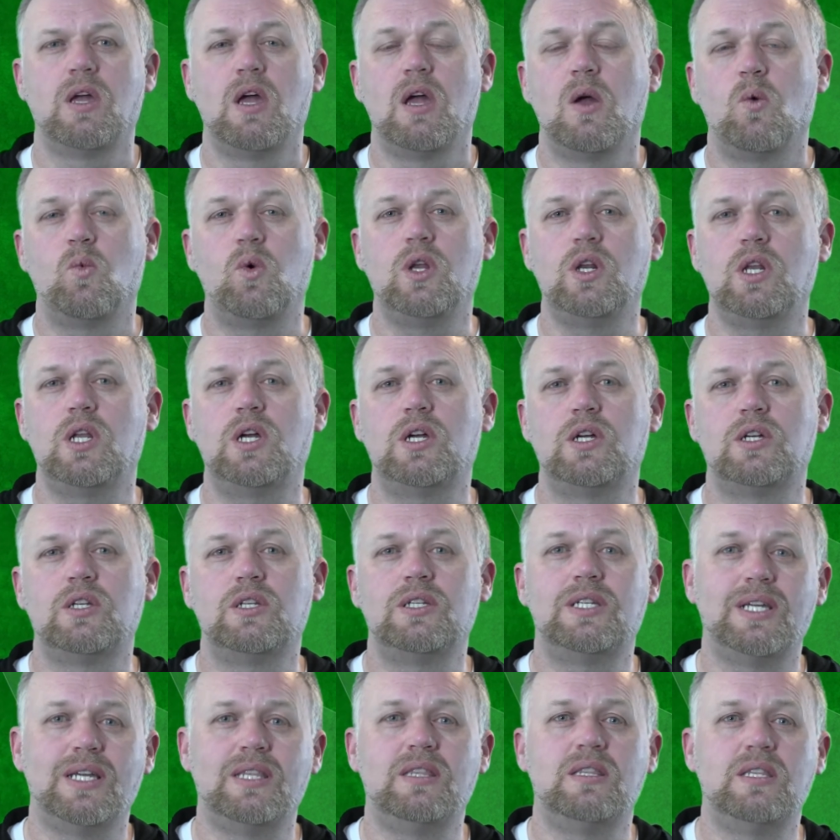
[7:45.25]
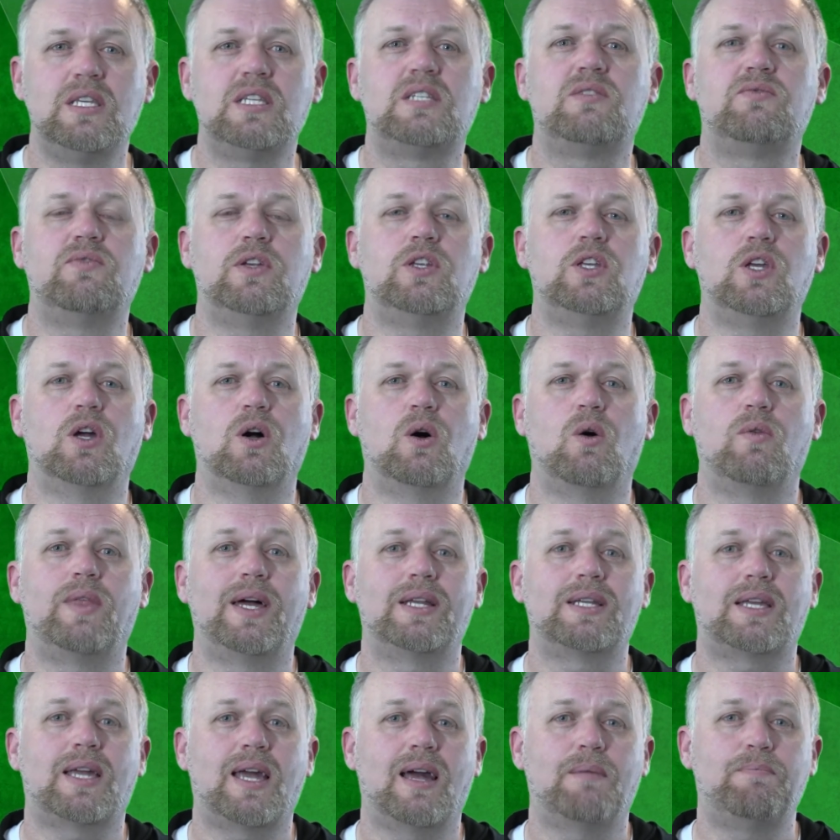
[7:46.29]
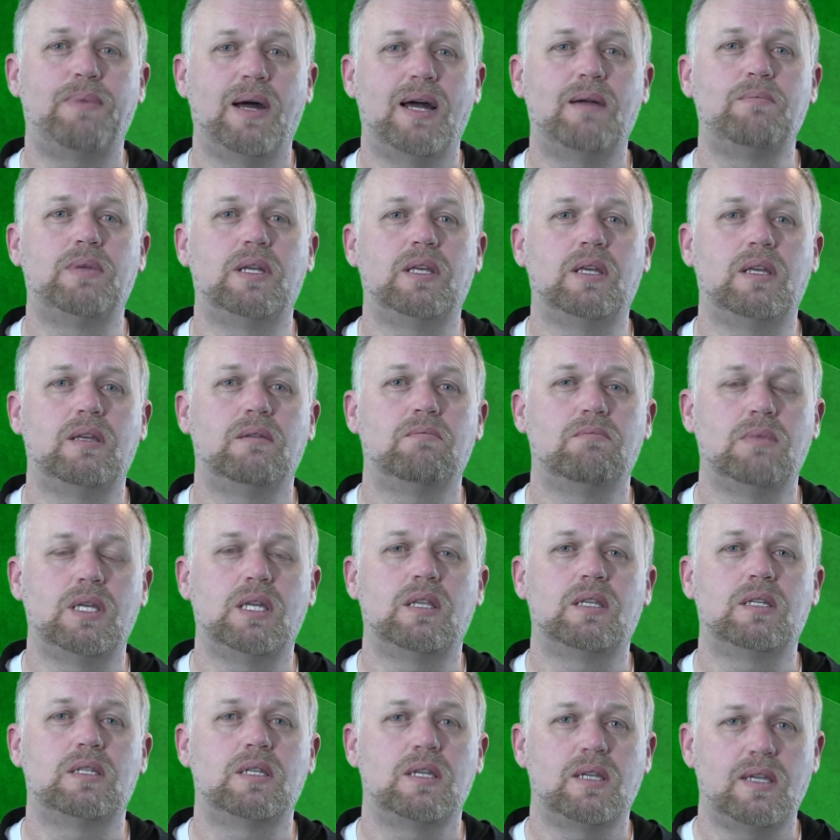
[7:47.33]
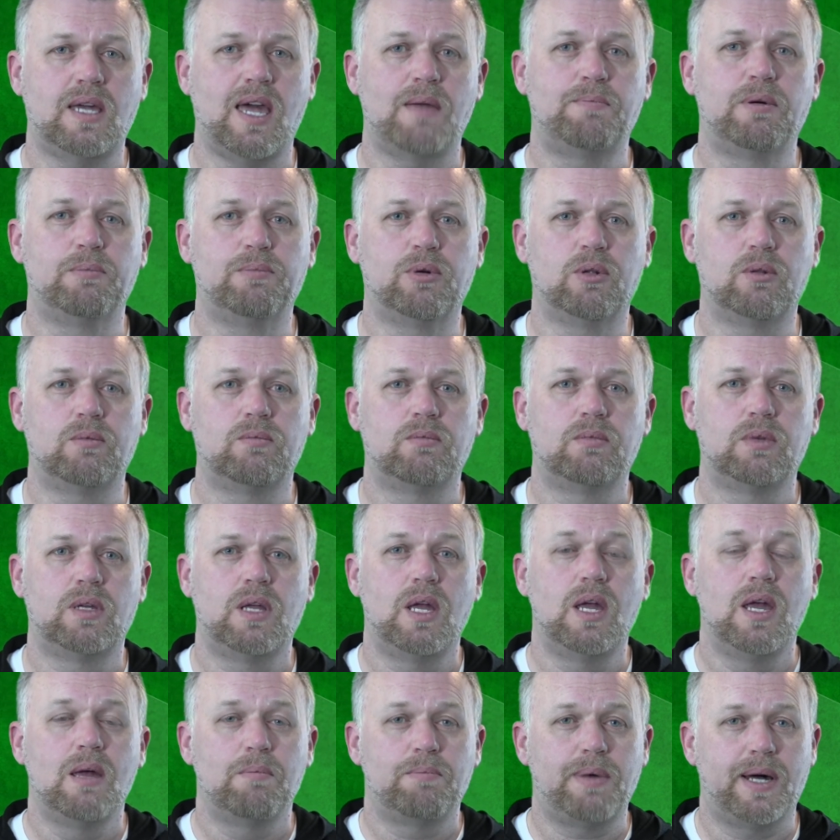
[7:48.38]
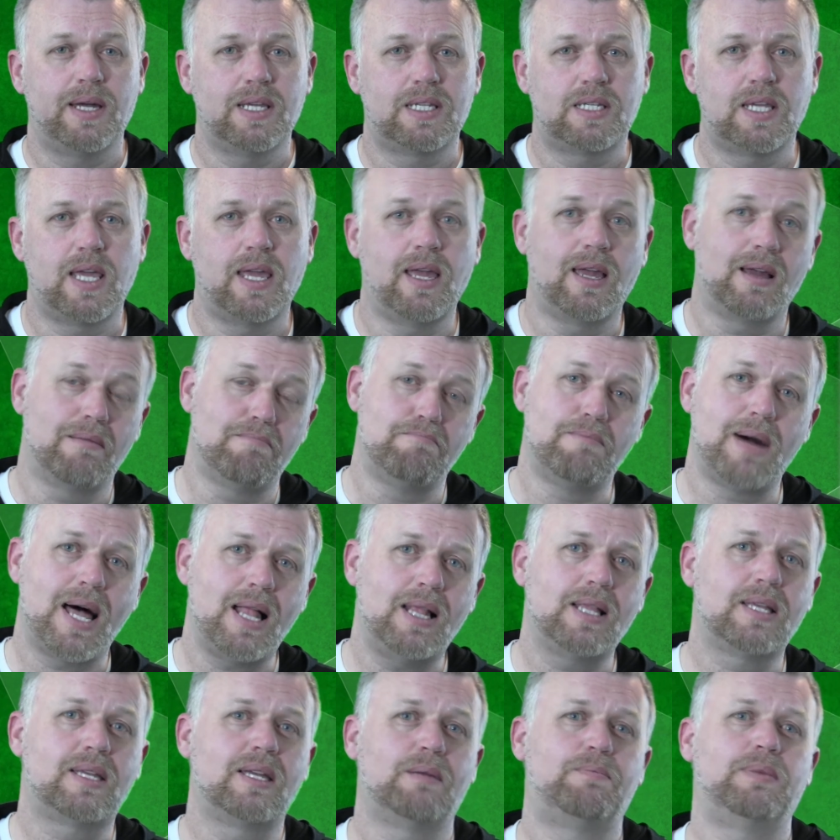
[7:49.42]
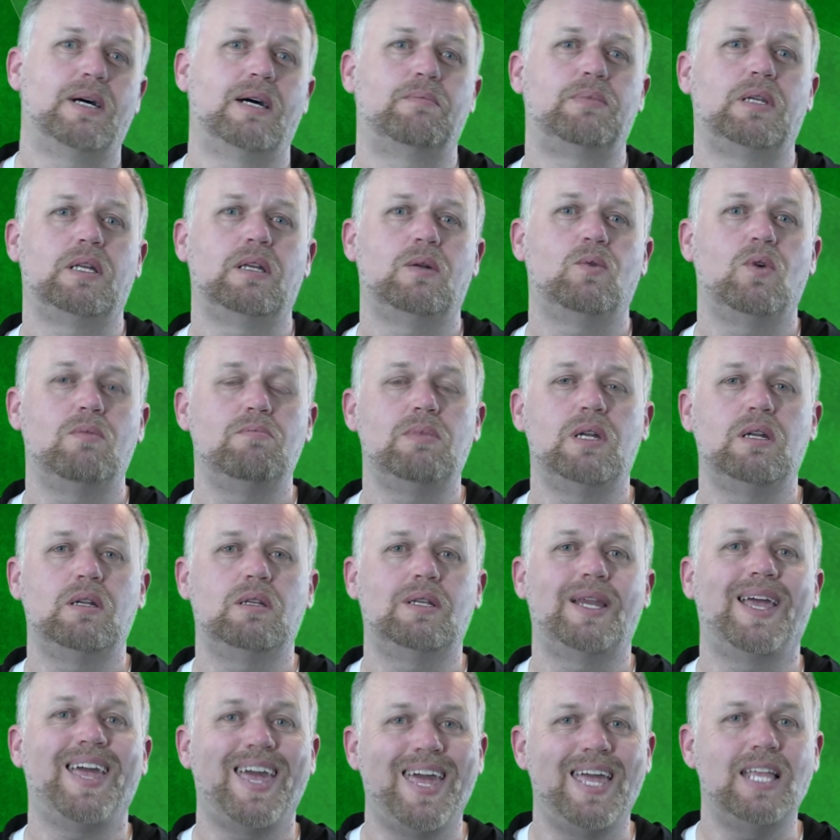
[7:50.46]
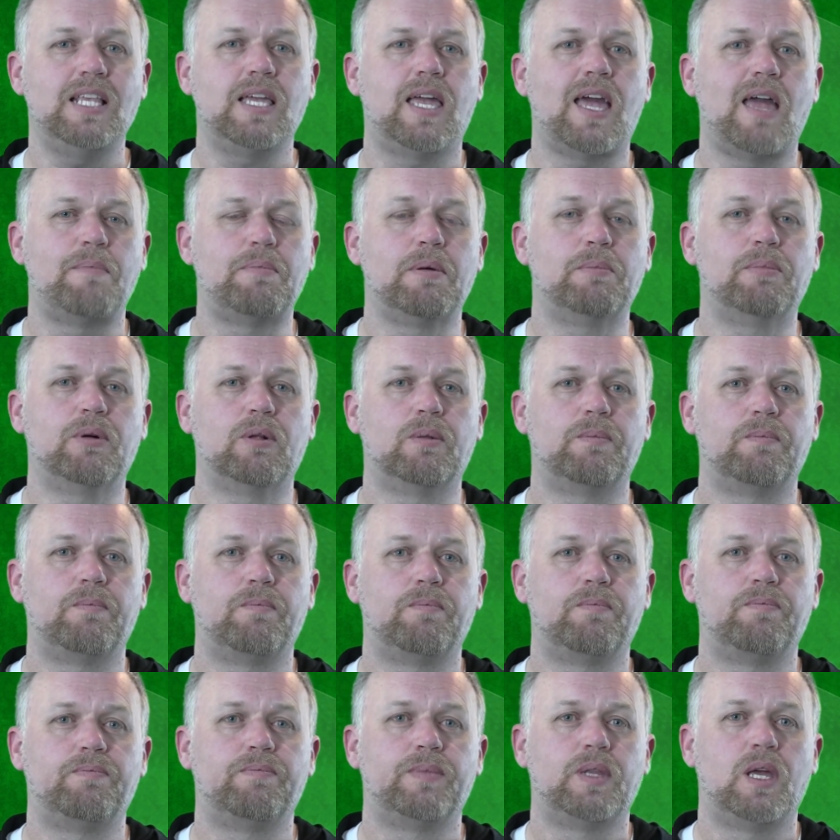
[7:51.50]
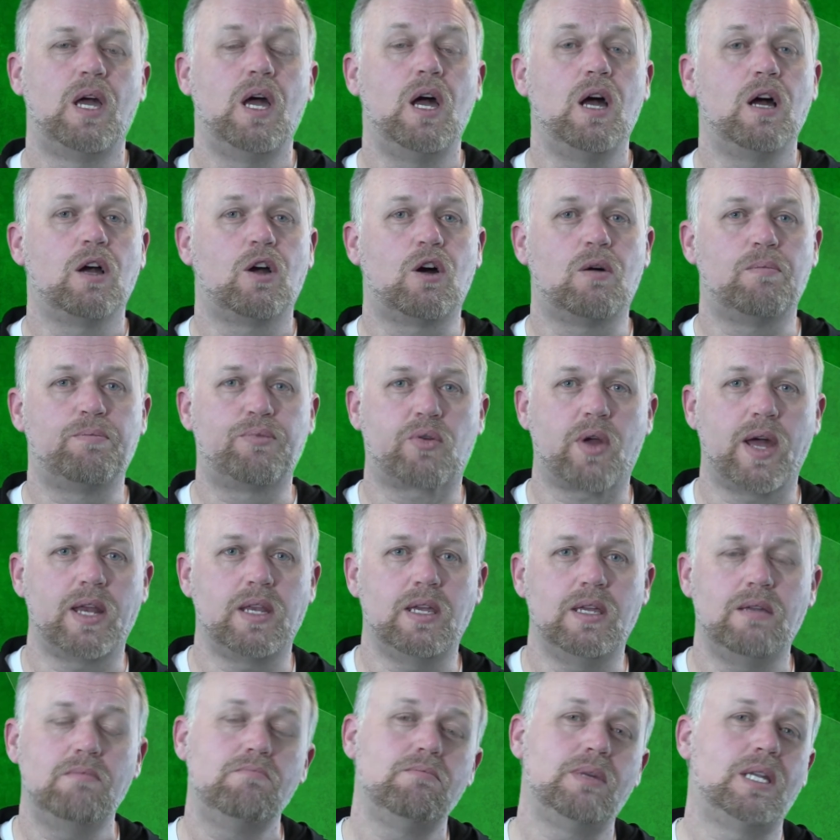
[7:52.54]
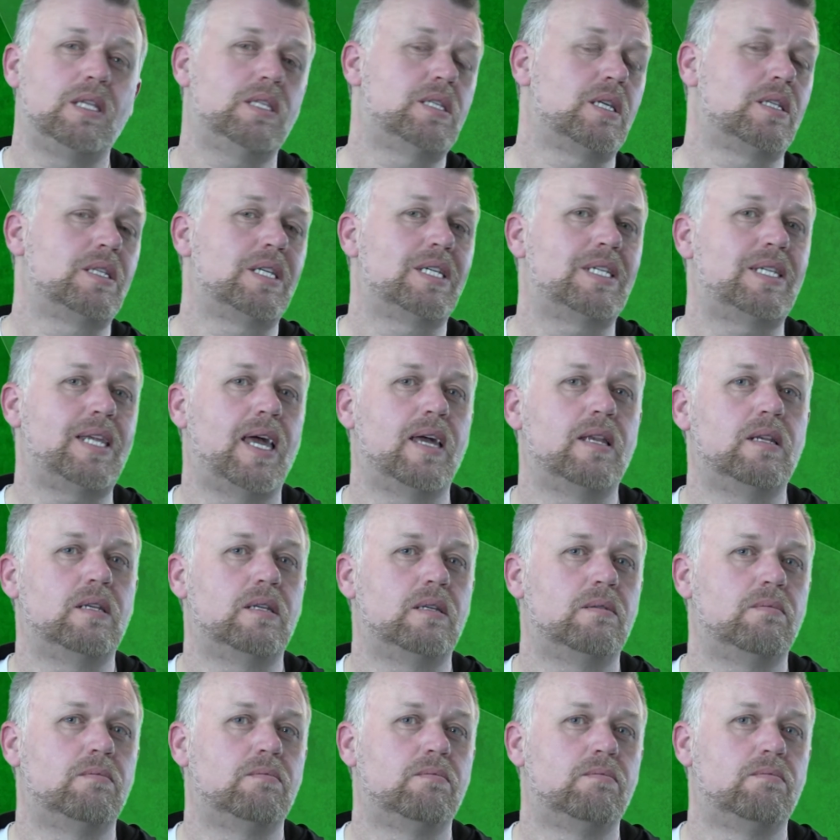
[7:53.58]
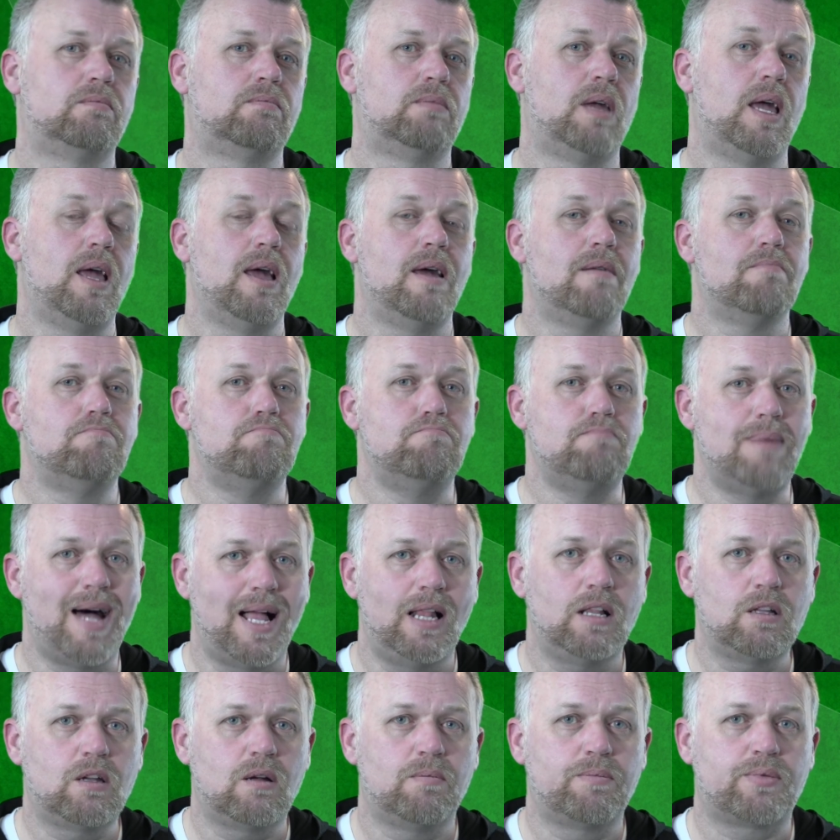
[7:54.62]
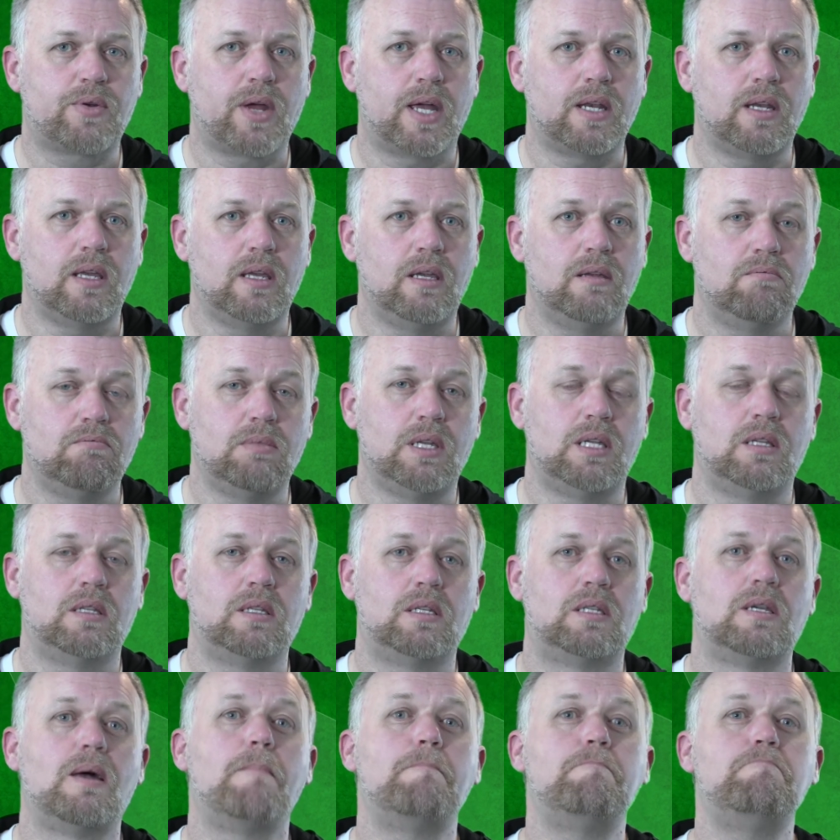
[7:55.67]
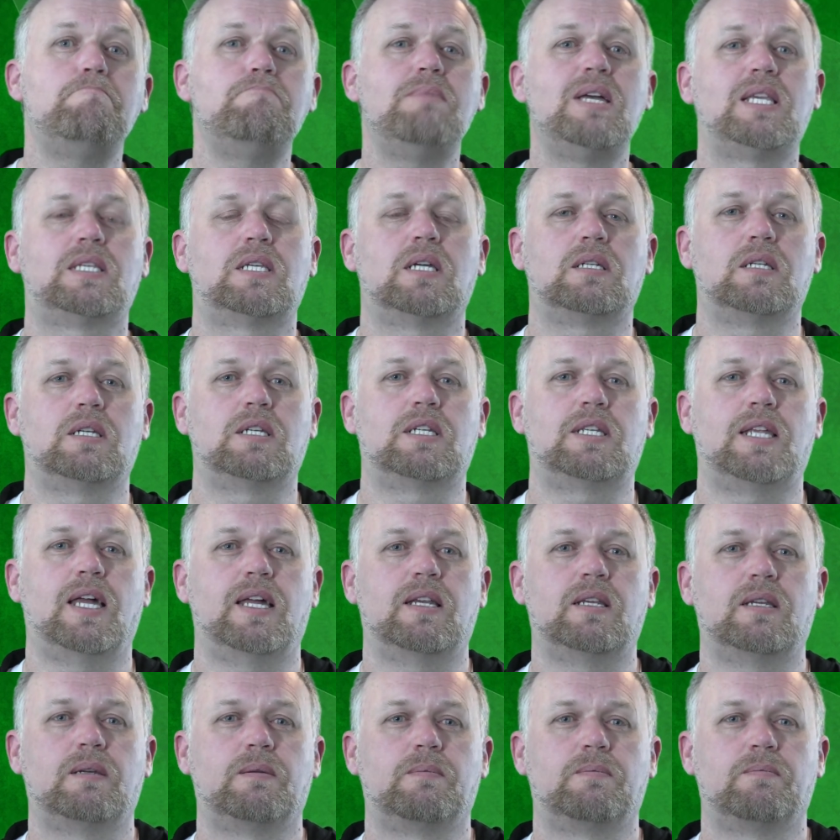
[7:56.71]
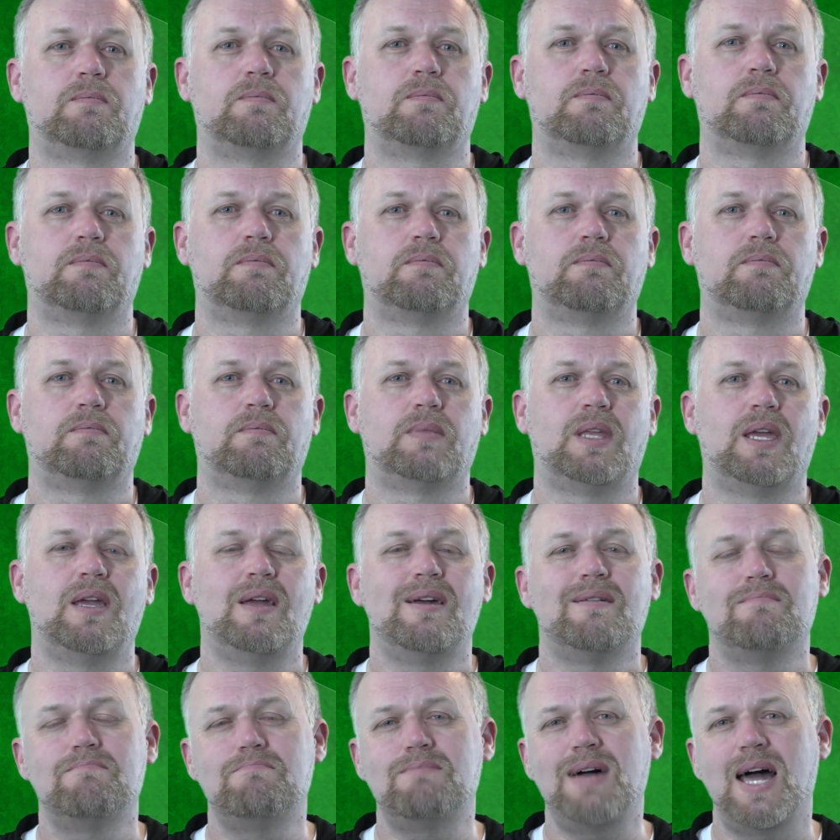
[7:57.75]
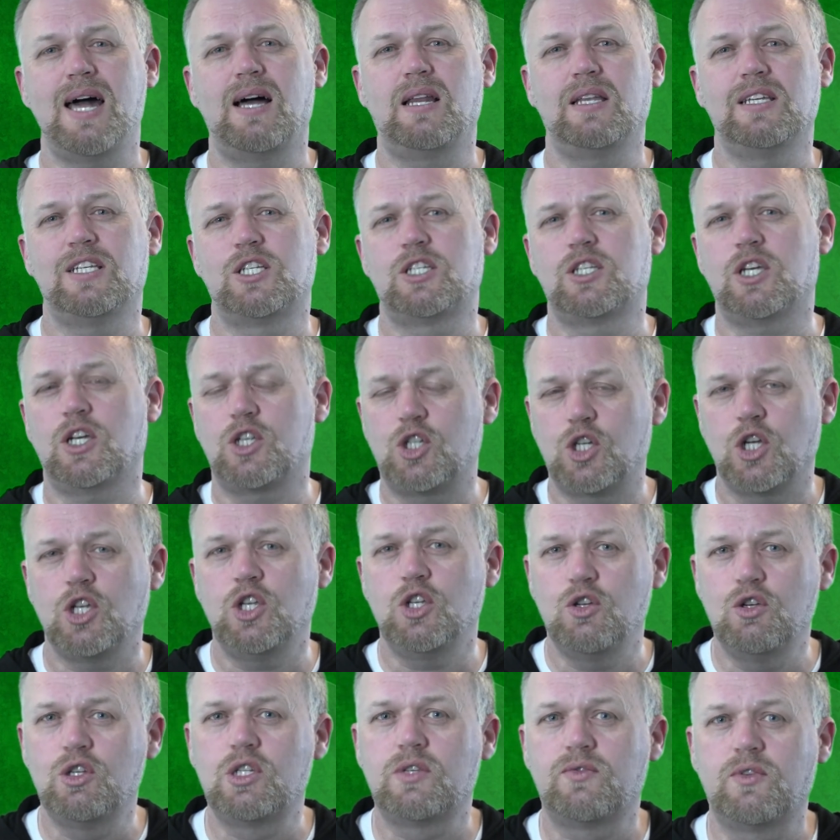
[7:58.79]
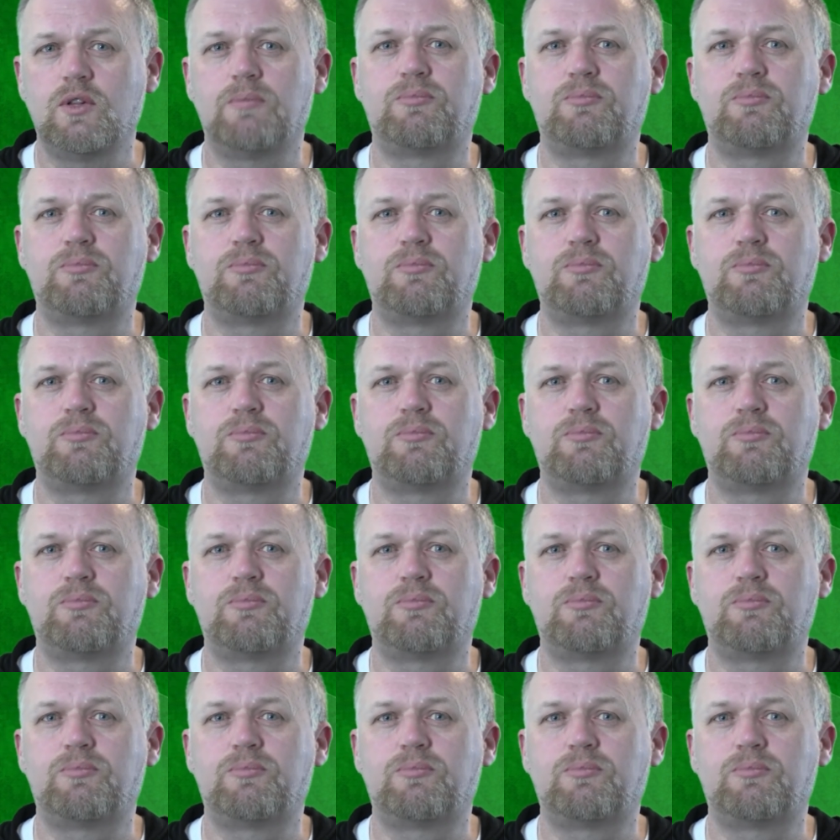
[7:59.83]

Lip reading: We learned in this video that capably means capable. By saying mal capably, we mean incapable. Compreni means understand. Mal compreni means misunderstand. Mal is such a useful